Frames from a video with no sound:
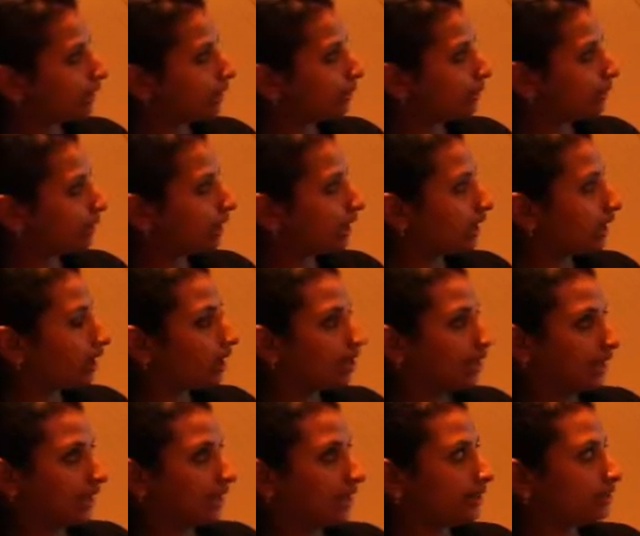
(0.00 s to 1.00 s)
with card
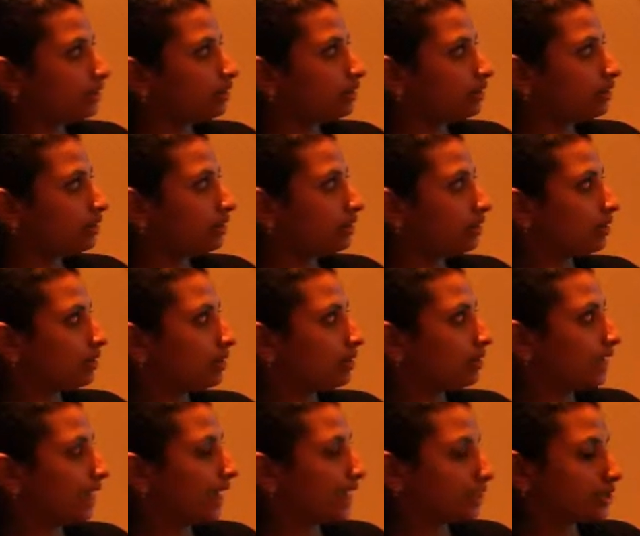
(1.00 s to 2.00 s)
and
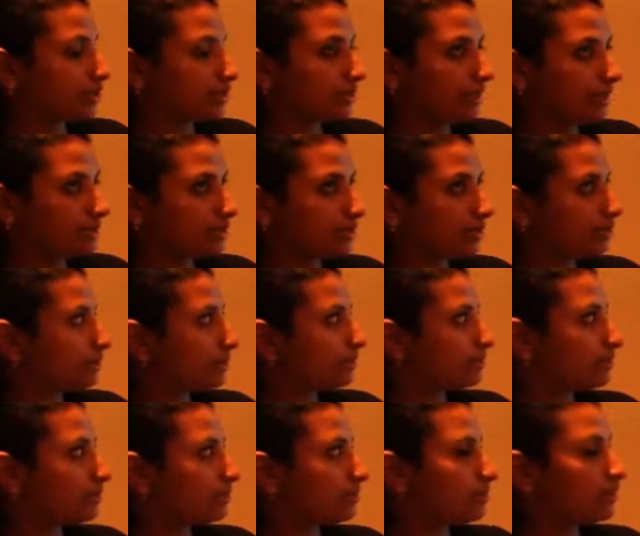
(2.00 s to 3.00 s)
cash-based
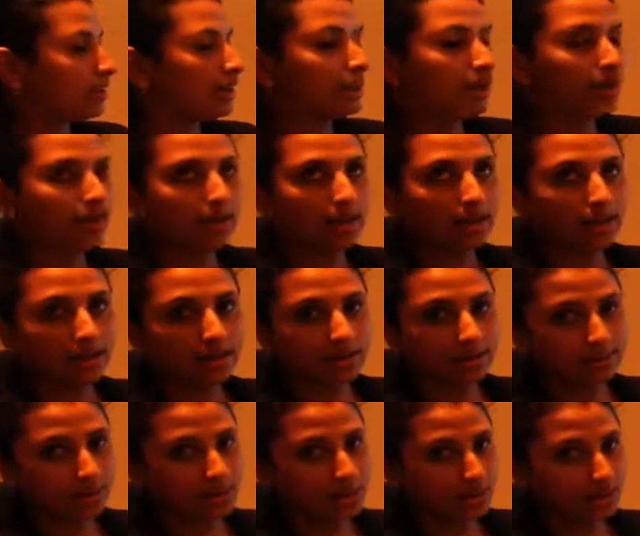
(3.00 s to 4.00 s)
remittances,
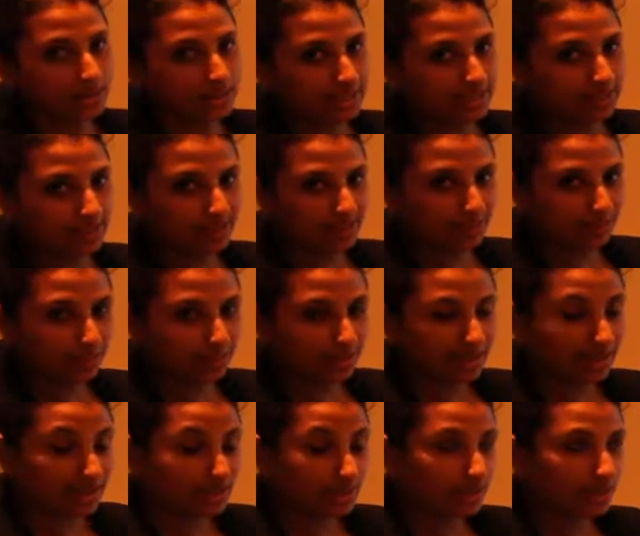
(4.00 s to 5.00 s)
Remit to India came in
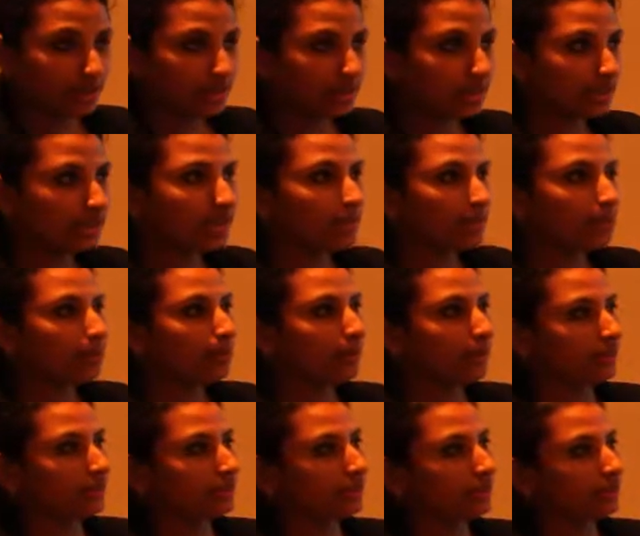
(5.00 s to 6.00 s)
as a winner.
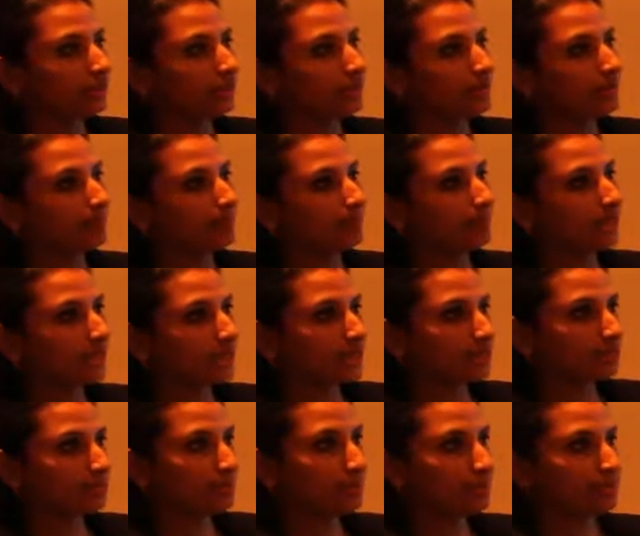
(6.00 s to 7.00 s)
With
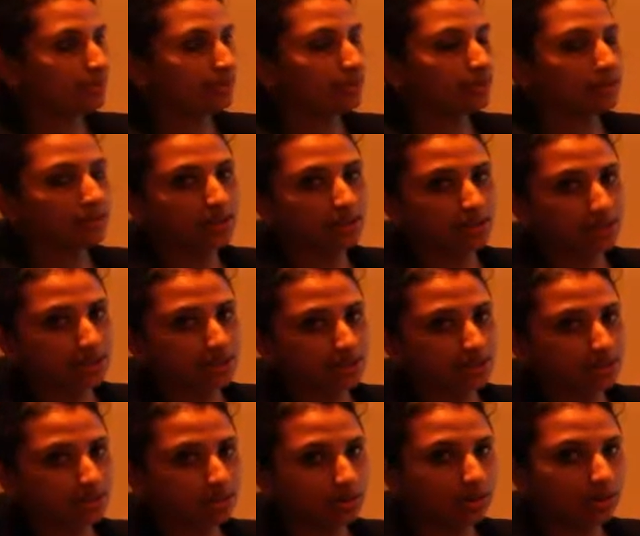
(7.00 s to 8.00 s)
cash-based
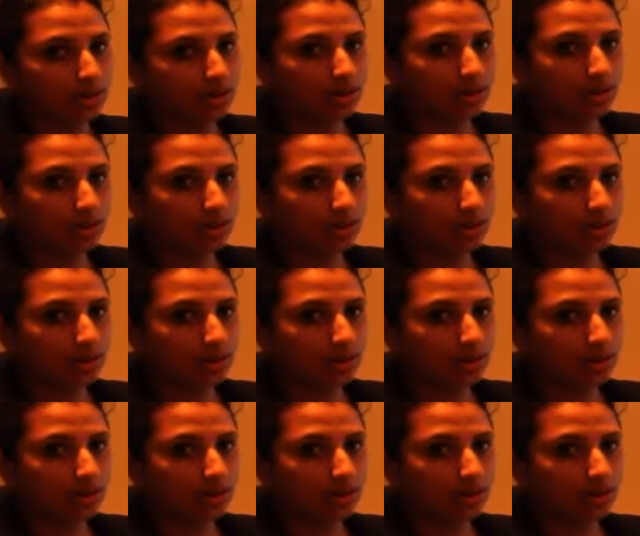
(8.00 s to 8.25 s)
transaction,